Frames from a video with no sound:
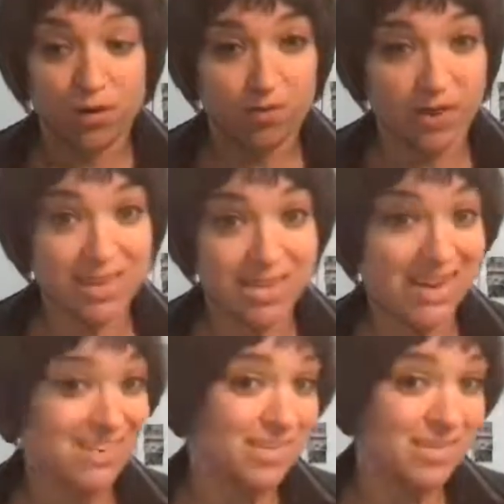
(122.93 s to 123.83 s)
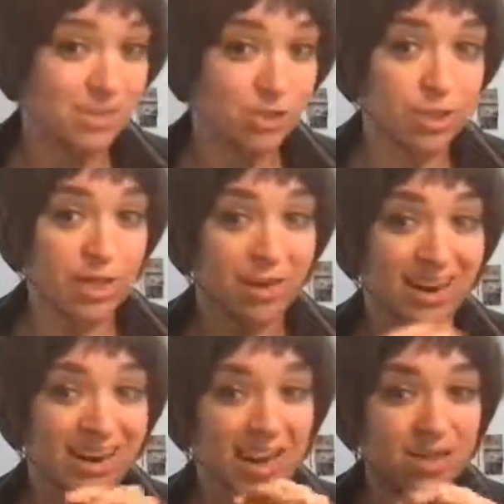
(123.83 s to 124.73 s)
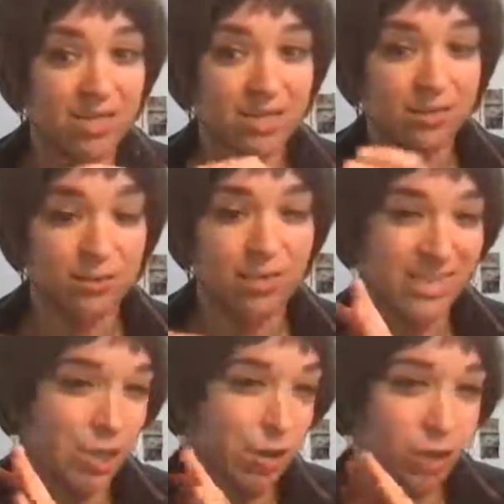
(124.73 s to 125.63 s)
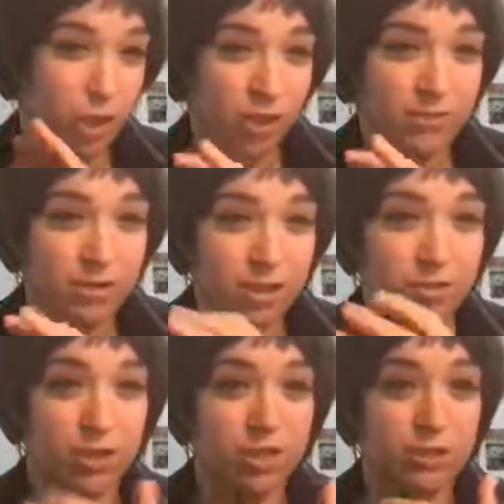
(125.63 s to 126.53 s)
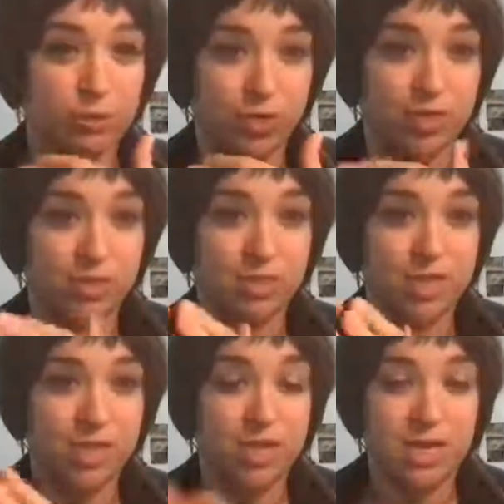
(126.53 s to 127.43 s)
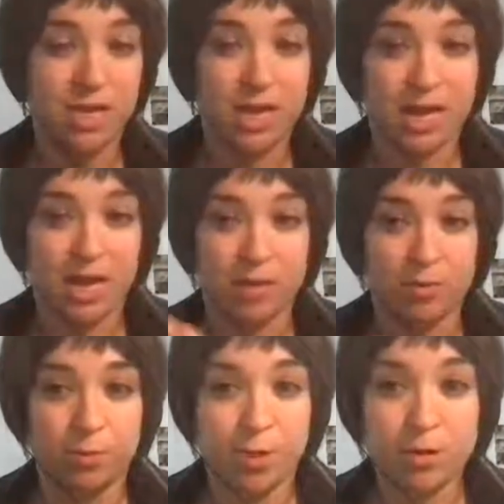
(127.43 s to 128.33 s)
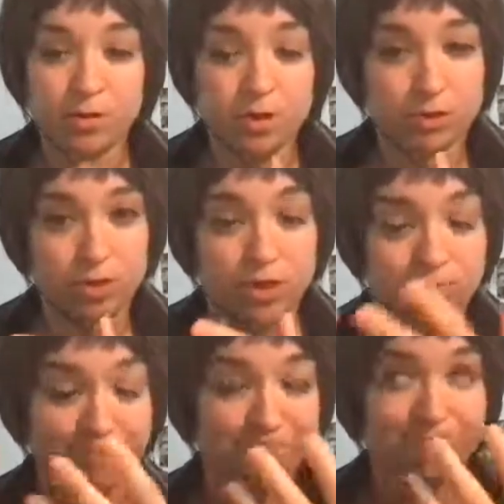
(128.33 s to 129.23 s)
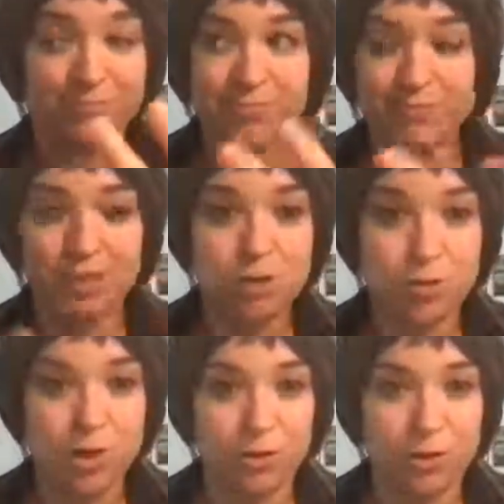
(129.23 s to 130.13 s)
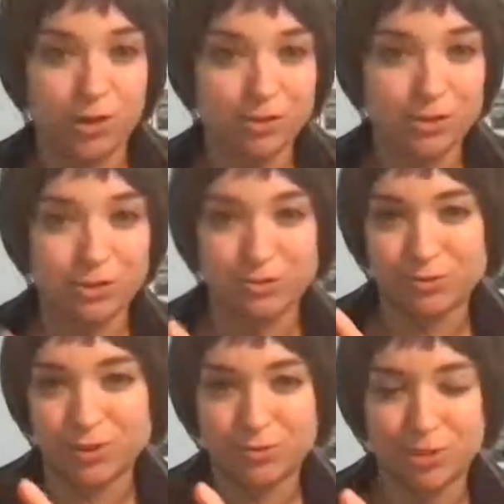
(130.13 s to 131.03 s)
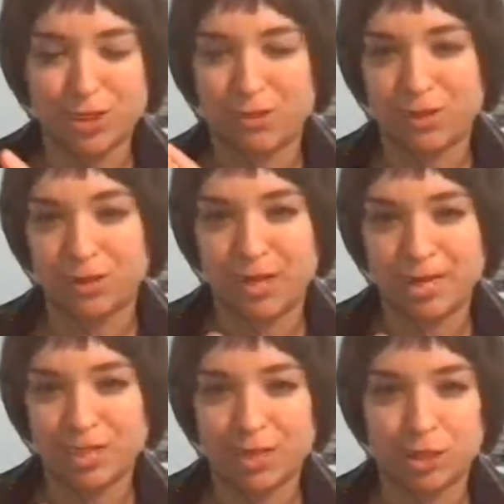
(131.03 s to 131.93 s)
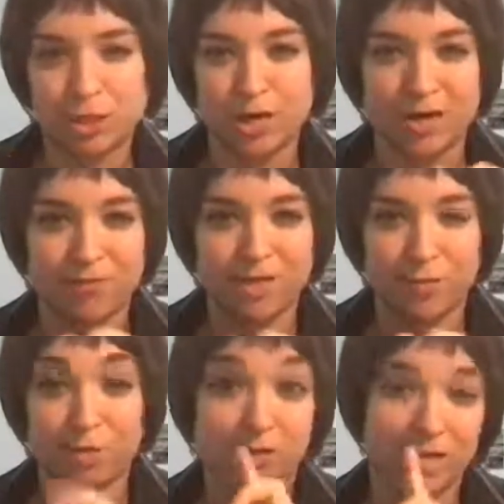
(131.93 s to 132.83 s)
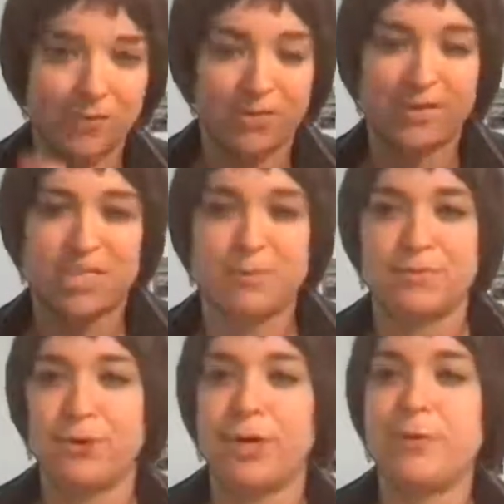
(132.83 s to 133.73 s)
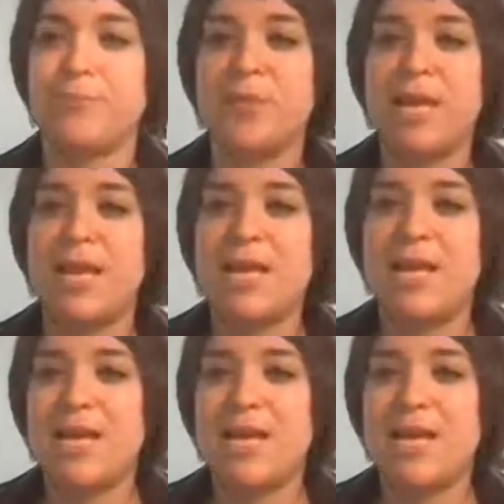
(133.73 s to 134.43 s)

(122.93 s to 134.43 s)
where to find the ideas to share, and how to deliver it. You don't have to do just written posts. You can do other things too, especially if you're like gun shy of Facebook Live. I've got tips for you.